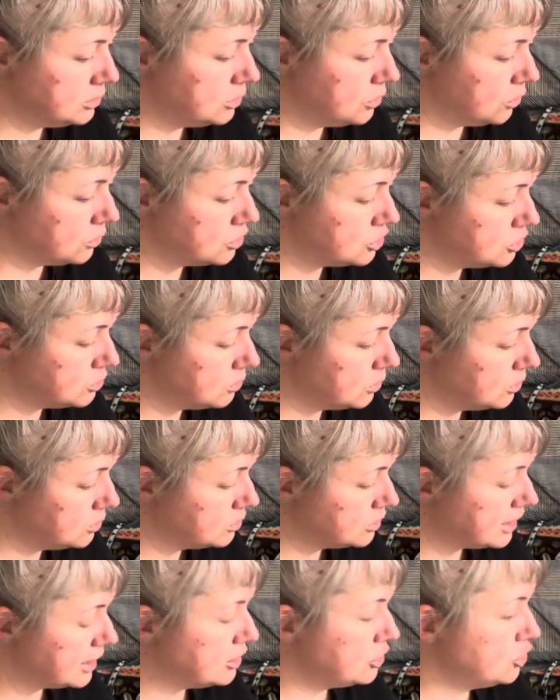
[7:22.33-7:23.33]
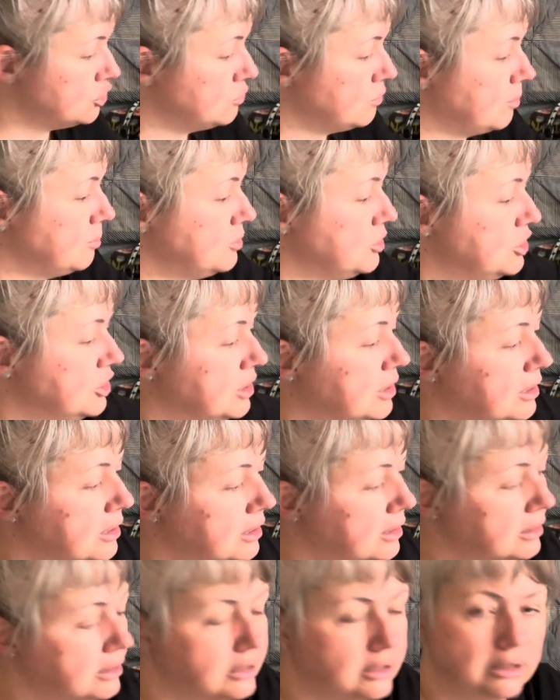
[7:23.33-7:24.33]
Cotswold and
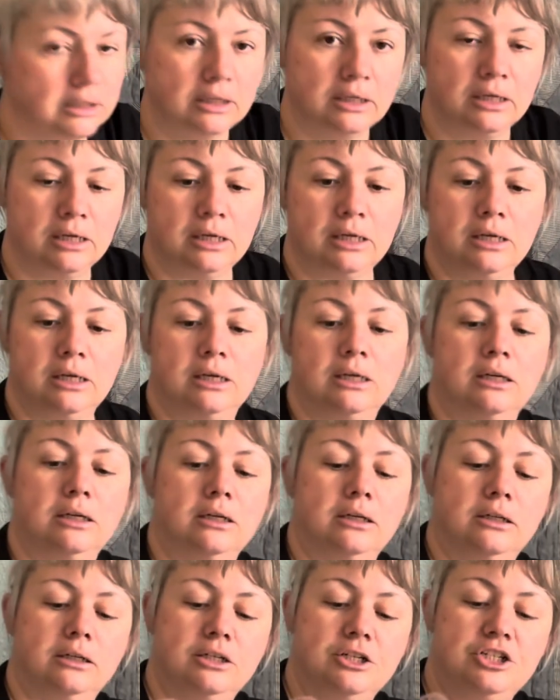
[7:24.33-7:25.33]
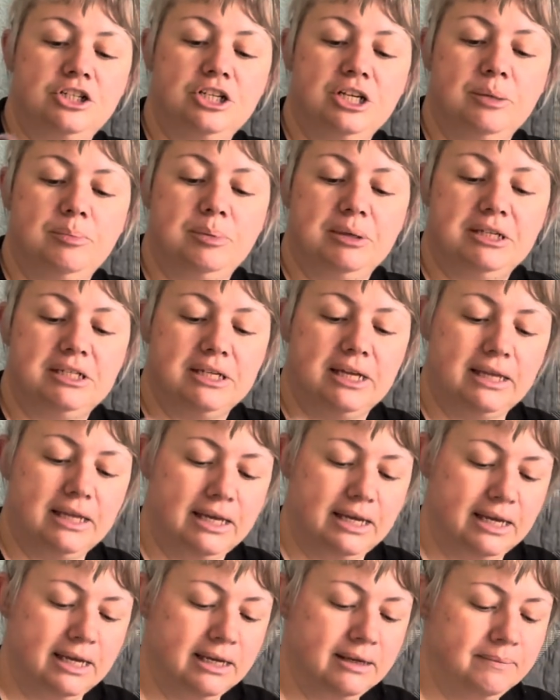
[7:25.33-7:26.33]
Shropshire sheepies in
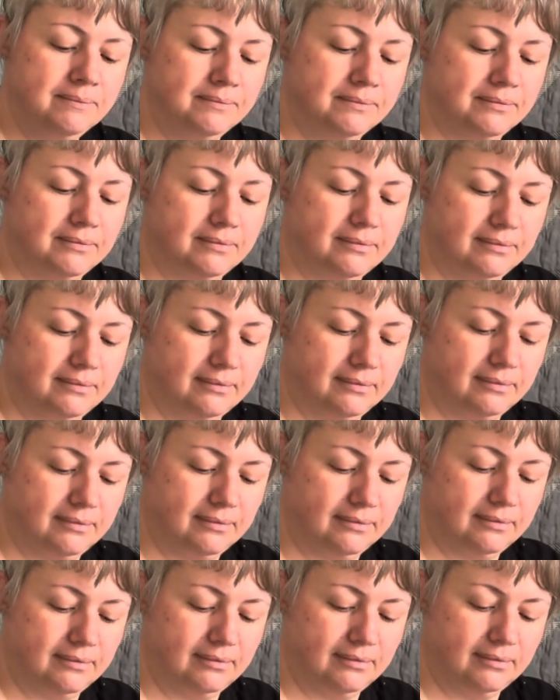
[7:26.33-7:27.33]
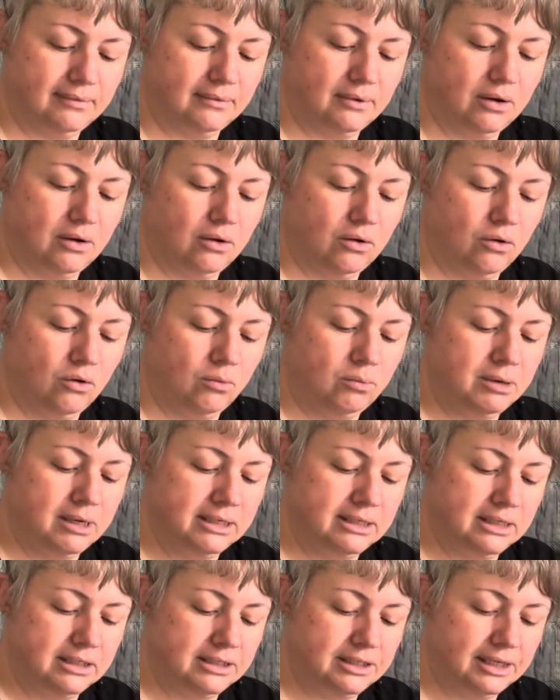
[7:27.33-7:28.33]
here, all
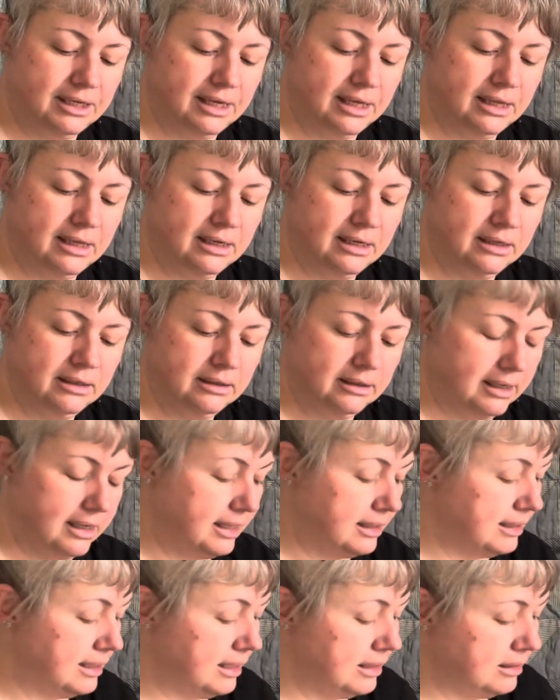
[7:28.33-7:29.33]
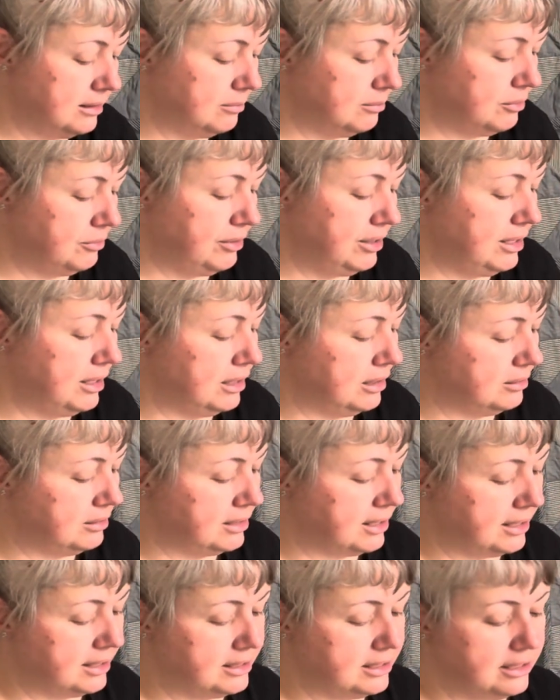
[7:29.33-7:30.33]
blended together, and then Marina
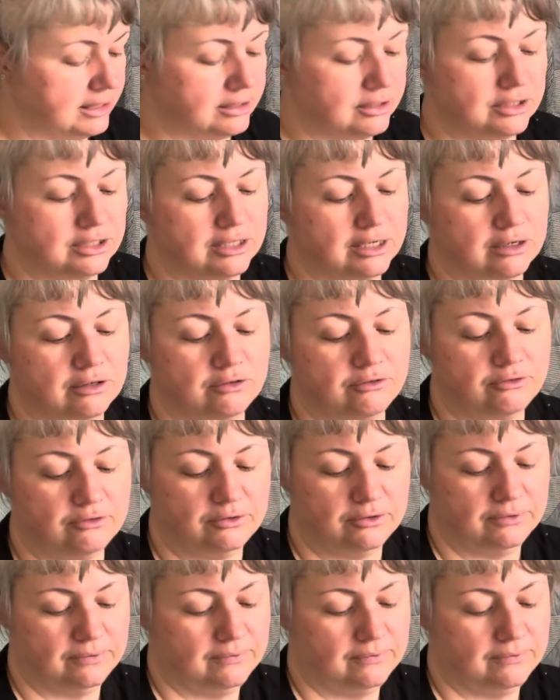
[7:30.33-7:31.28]
dyes it herself.